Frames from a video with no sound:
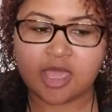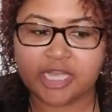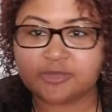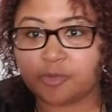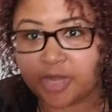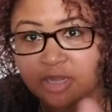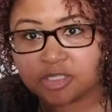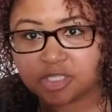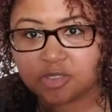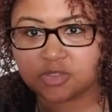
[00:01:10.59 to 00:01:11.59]
Has
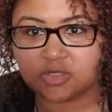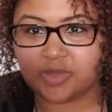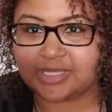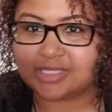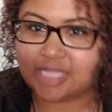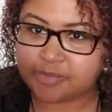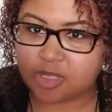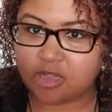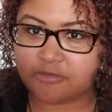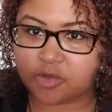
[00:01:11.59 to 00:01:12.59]
prepared you to accept
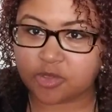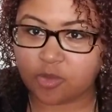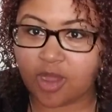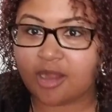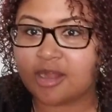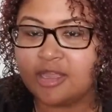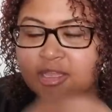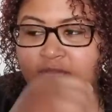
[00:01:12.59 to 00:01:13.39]
all of who you are